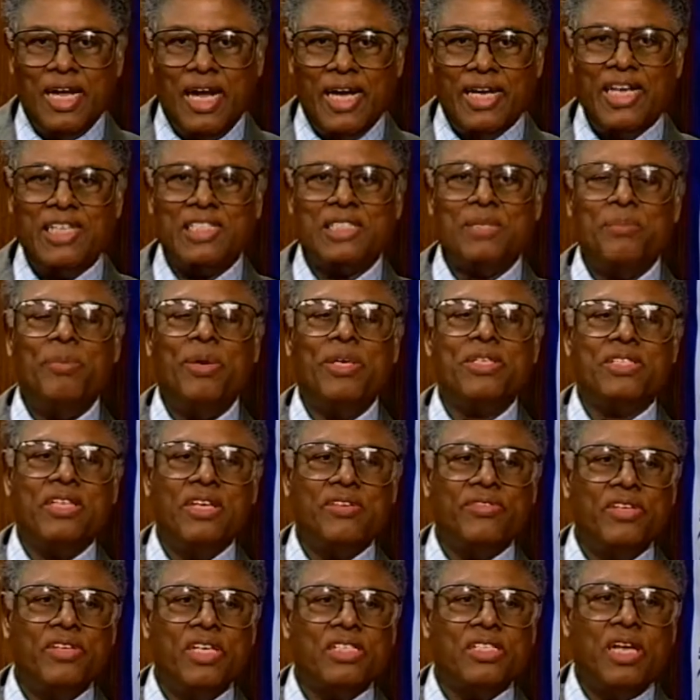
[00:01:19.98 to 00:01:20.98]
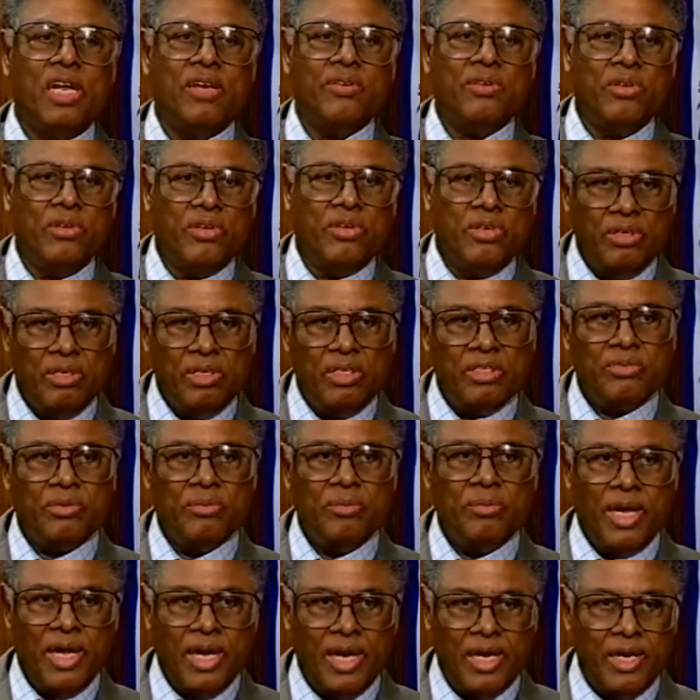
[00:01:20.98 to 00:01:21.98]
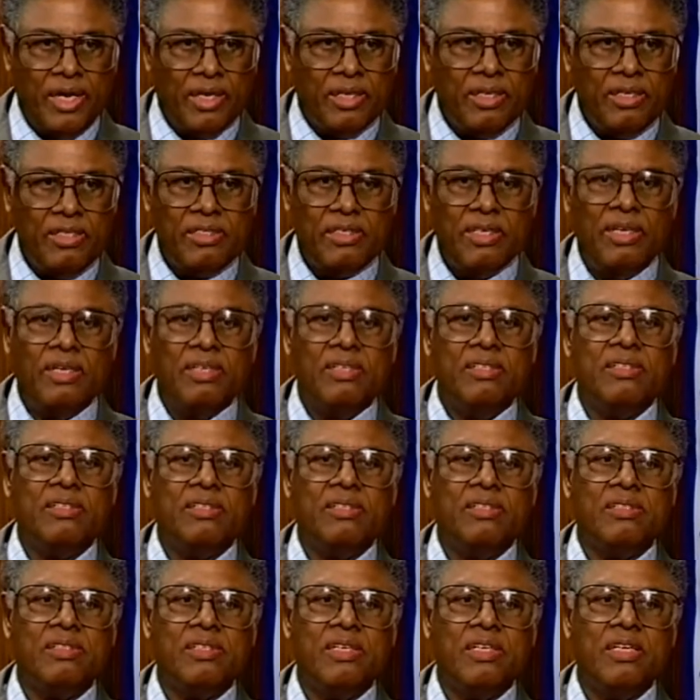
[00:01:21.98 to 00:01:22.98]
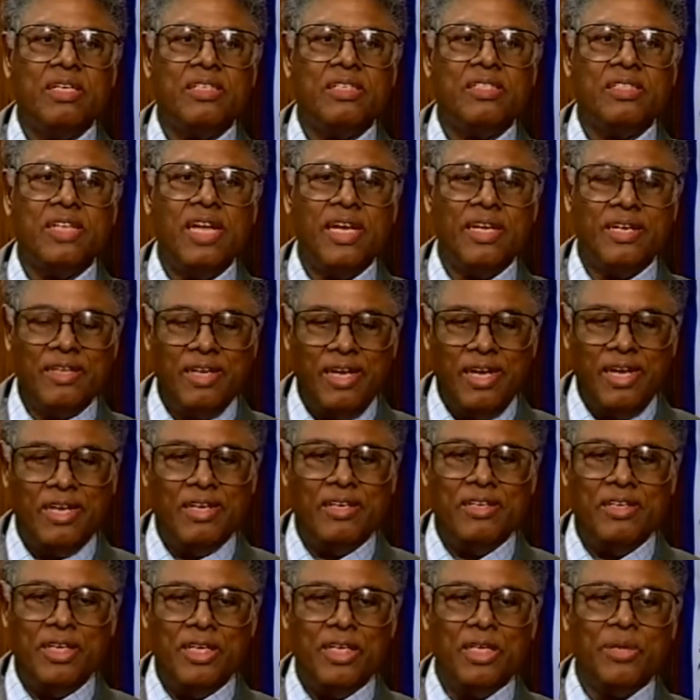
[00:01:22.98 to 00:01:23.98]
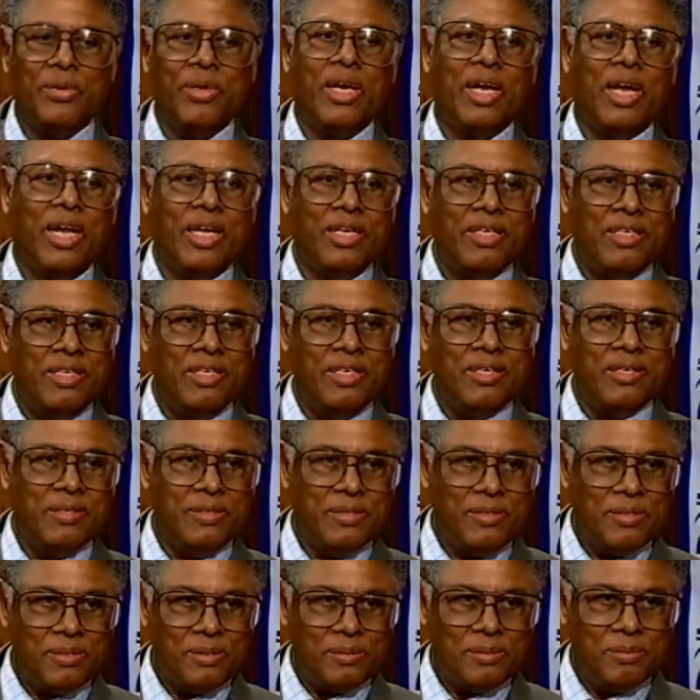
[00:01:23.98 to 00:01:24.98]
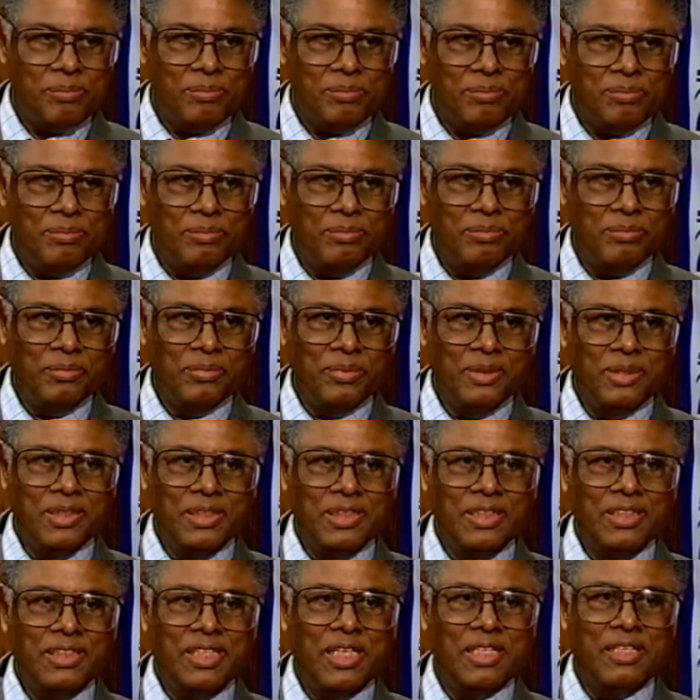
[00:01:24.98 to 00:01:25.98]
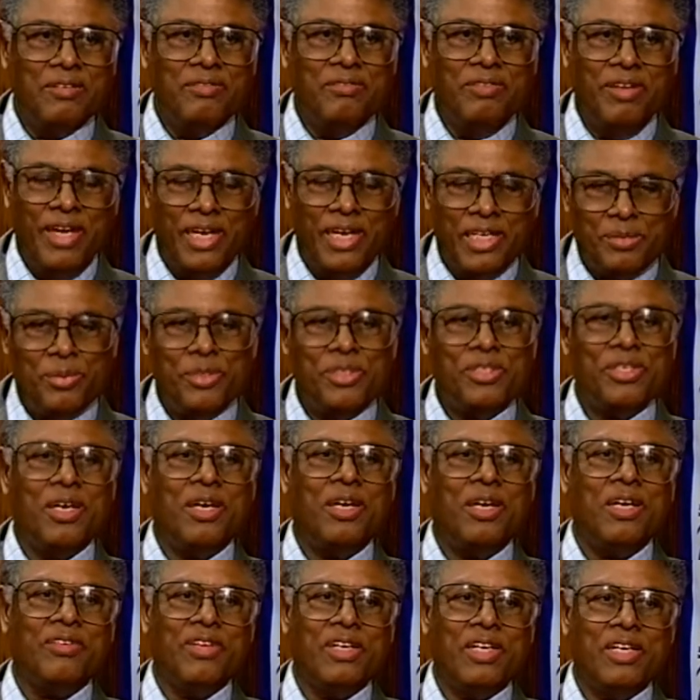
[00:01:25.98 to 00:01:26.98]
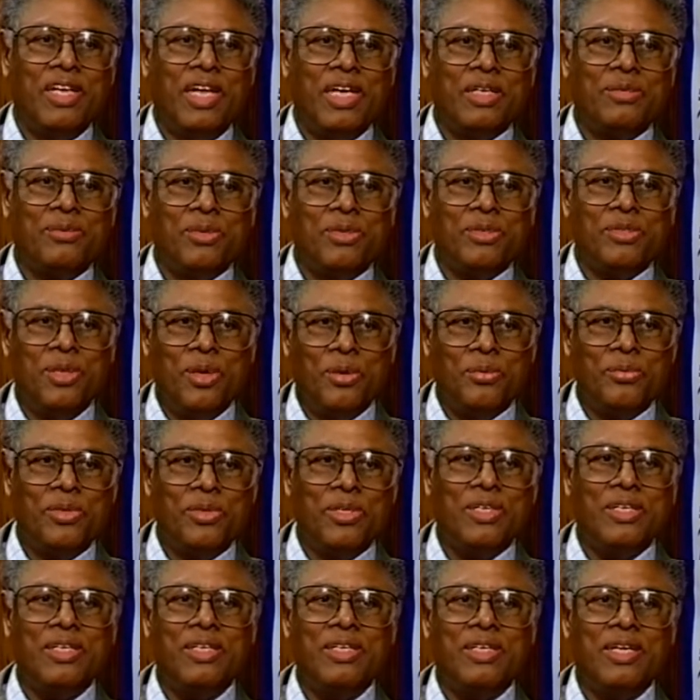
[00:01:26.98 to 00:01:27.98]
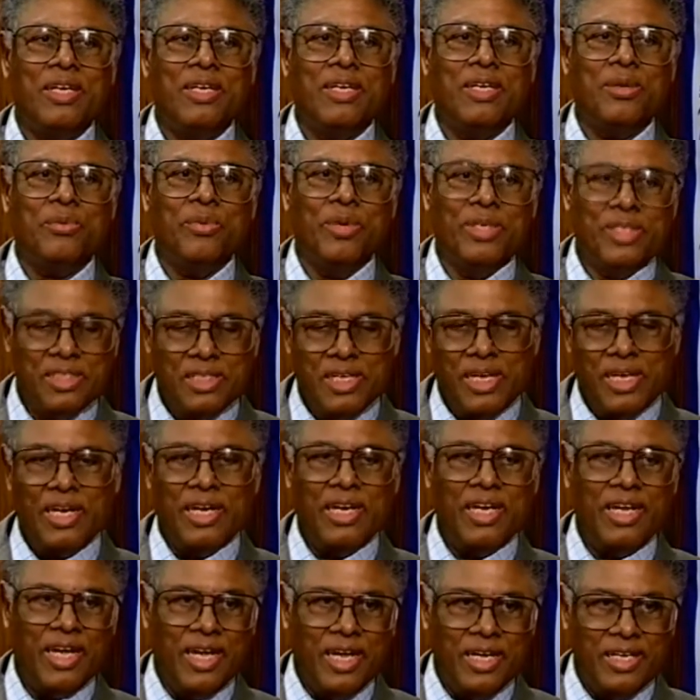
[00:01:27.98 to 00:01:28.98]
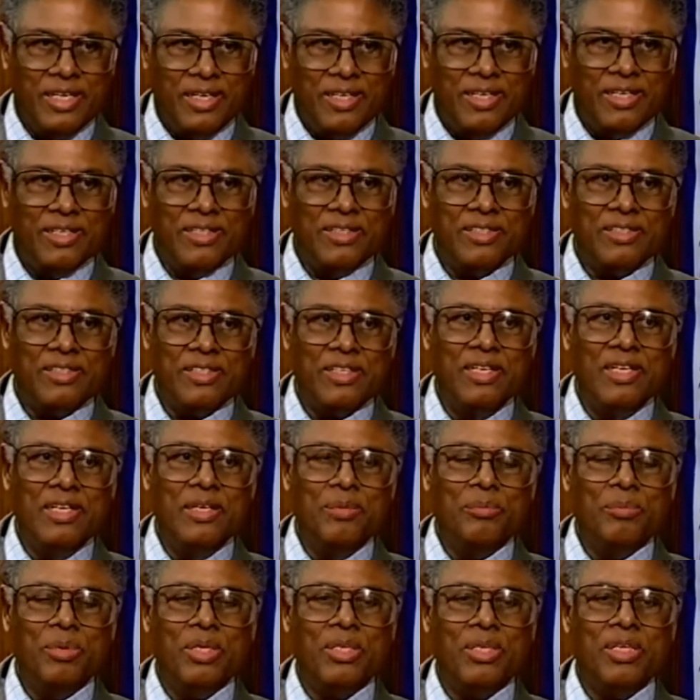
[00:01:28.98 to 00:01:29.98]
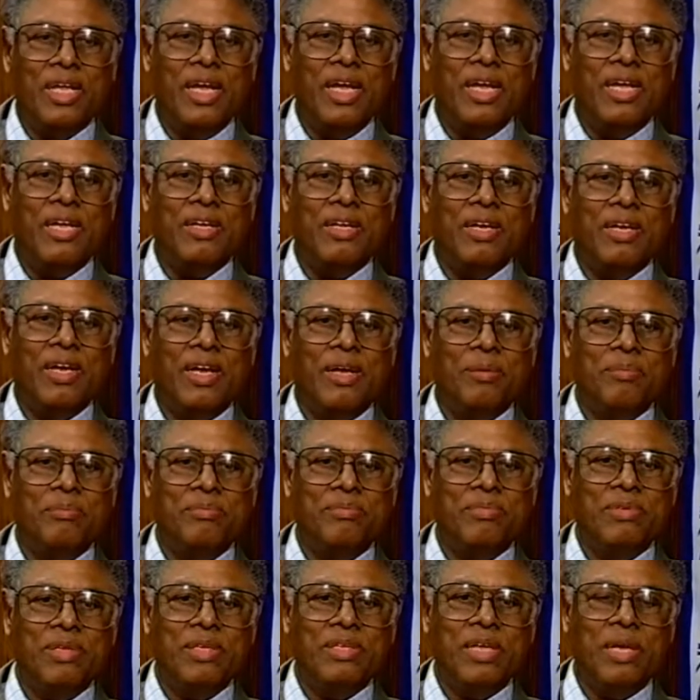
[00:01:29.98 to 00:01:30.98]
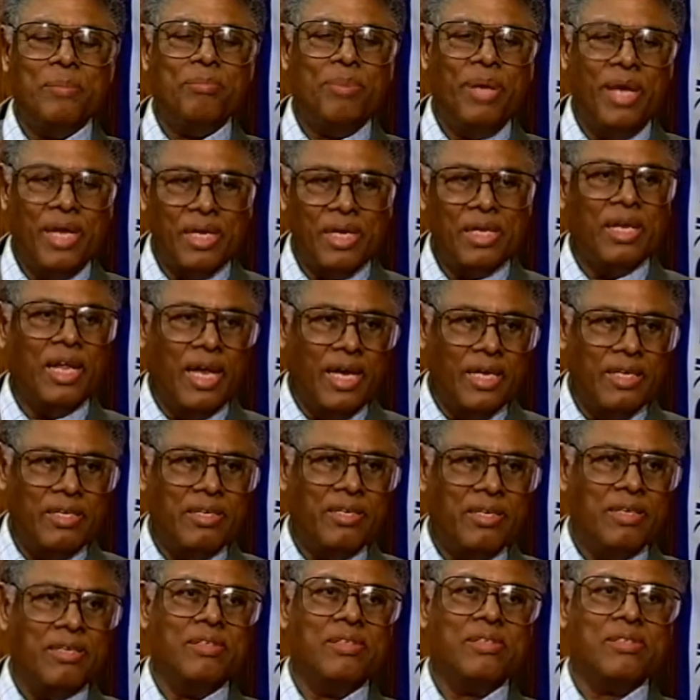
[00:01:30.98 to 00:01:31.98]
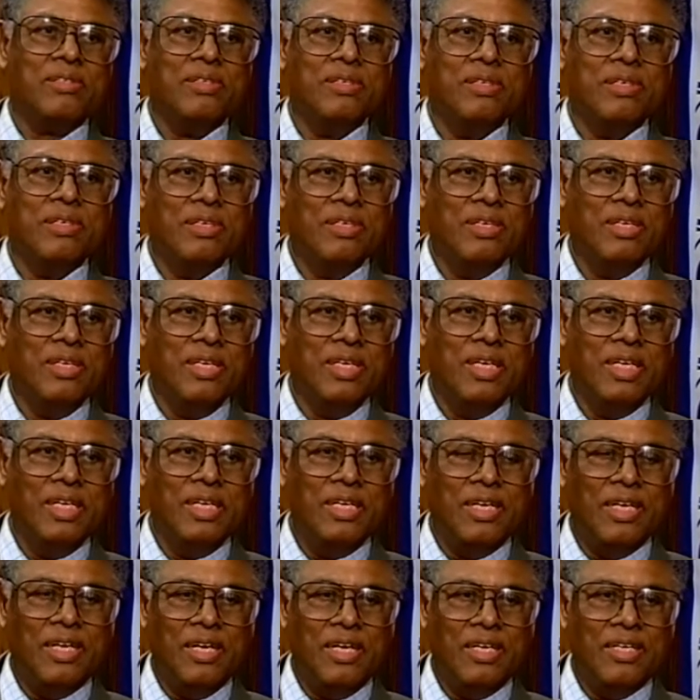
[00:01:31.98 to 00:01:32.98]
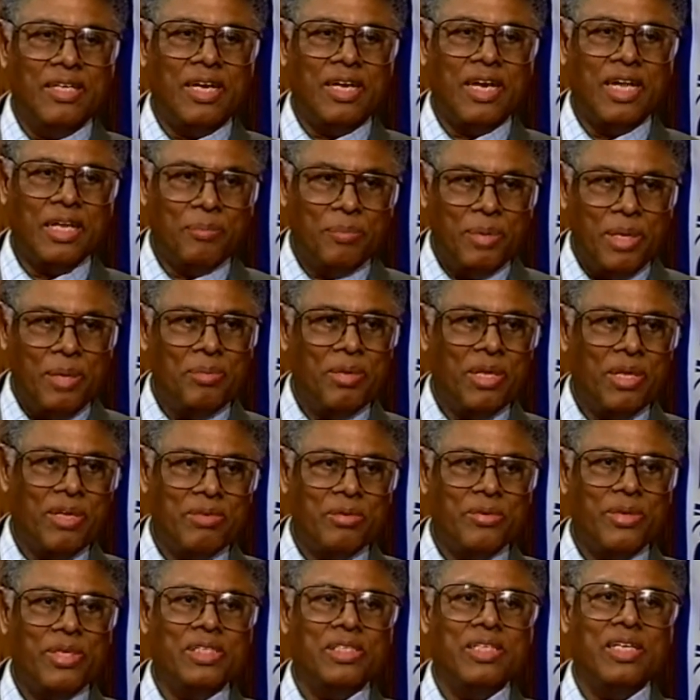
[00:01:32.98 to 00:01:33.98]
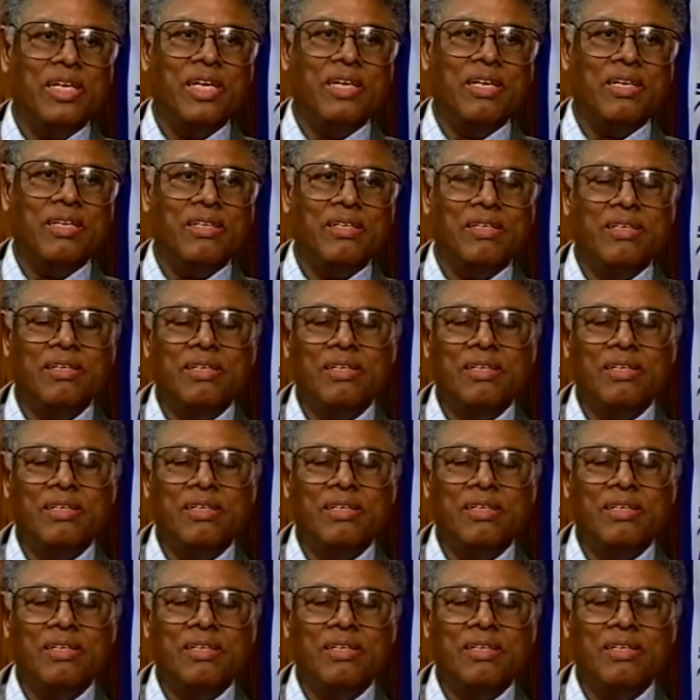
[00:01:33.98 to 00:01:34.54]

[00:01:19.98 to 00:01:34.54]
I guess the best definition I've heard is from Hayek. He says it's a second-hand dealer in ideas. That the vast majority of intellectuals don't really originate any ideas, but they peddle ideas that other people have originated.